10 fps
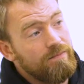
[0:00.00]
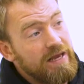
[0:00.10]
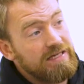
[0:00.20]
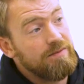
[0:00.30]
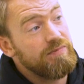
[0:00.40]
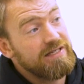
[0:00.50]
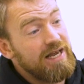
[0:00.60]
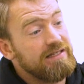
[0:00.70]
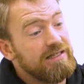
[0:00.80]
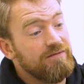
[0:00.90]
basically
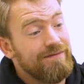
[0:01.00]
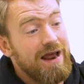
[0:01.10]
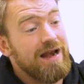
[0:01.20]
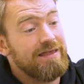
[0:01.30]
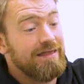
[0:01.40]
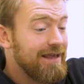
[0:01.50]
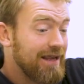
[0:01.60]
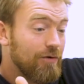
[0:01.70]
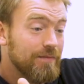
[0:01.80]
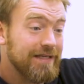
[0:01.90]
protecting from anything
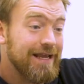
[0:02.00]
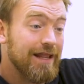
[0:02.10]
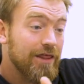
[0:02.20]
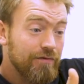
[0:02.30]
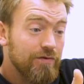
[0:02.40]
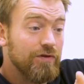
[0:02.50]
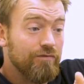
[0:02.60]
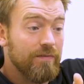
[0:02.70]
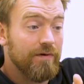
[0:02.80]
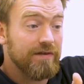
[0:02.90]
that comes in through the
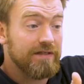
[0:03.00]
rubber of the